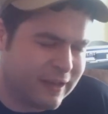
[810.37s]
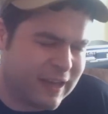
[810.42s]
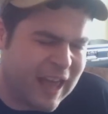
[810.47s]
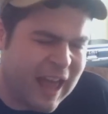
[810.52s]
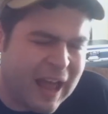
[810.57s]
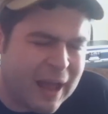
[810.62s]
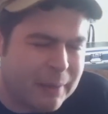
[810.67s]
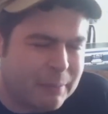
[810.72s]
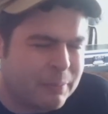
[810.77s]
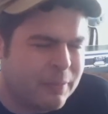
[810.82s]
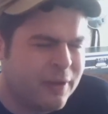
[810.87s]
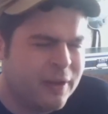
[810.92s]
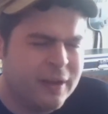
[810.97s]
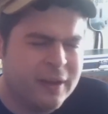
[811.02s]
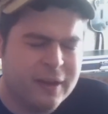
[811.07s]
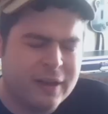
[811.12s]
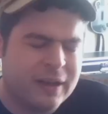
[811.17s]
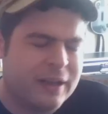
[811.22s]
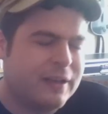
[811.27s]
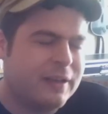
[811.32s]
Cam
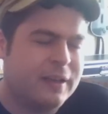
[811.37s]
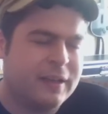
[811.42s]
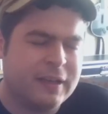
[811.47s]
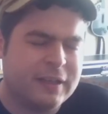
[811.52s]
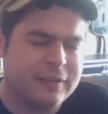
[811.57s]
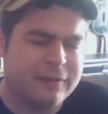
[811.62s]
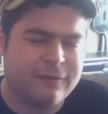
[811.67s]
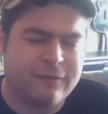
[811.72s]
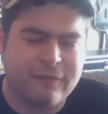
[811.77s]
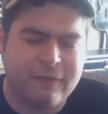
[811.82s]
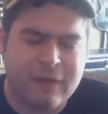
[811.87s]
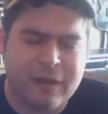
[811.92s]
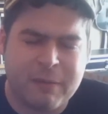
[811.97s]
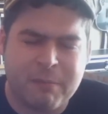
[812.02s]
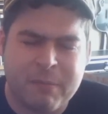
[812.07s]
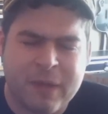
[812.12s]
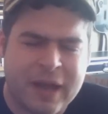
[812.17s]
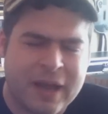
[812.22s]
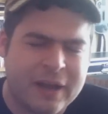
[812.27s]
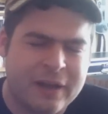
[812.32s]
and his
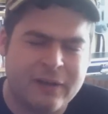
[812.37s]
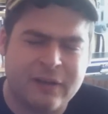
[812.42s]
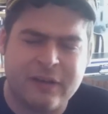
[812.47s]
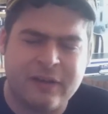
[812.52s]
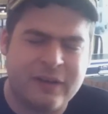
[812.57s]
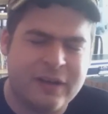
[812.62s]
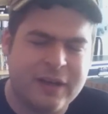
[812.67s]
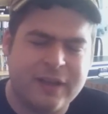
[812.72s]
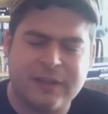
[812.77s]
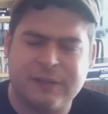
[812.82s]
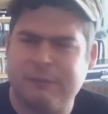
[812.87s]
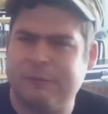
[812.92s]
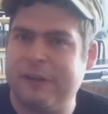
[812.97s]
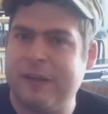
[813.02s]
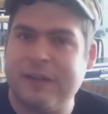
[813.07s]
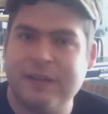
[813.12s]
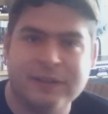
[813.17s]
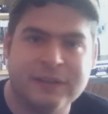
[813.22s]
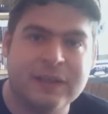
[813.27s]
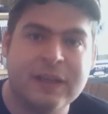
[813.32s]
and mine and his
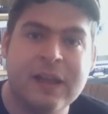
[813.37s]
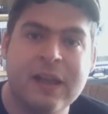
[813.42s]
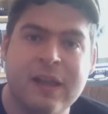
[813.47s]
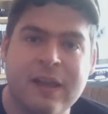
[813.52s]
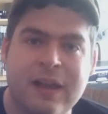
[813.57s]
friends.